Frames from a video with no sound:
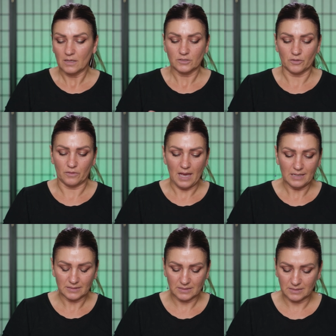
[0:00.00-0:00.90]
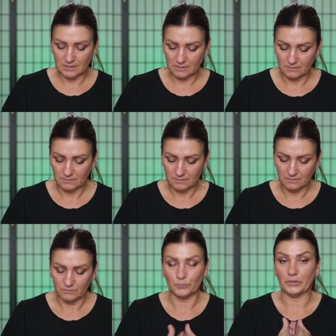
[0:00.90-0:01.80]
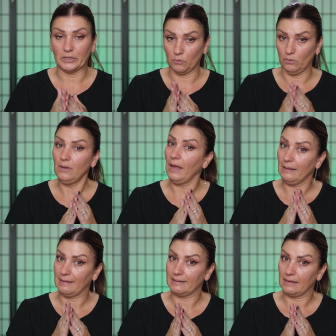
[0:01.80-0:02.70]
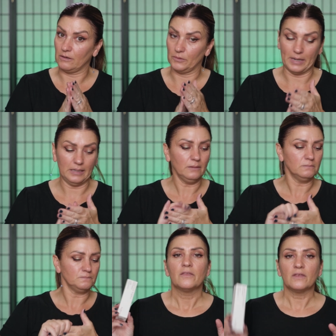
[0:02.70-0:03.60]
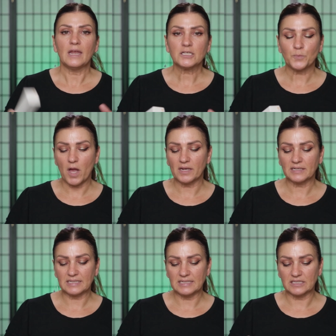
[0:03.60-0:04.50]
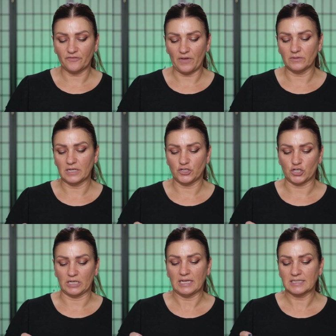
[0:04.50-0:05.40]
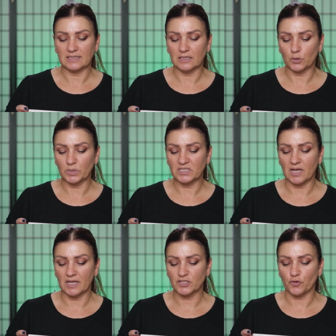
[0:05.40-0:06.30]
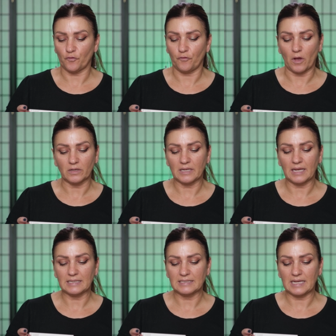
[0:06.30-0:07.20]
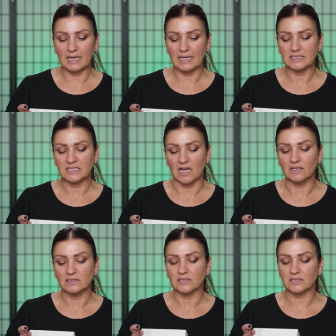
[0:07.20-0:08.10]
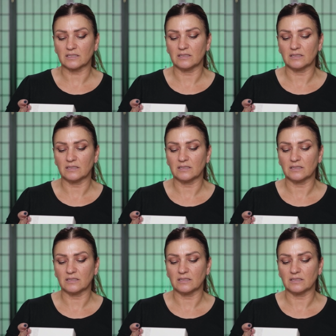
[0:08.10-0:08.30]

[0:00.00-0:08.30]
So that's pretty cool. I like that already. The next product is the foundation. It's Liquid Touch Fondé de Teint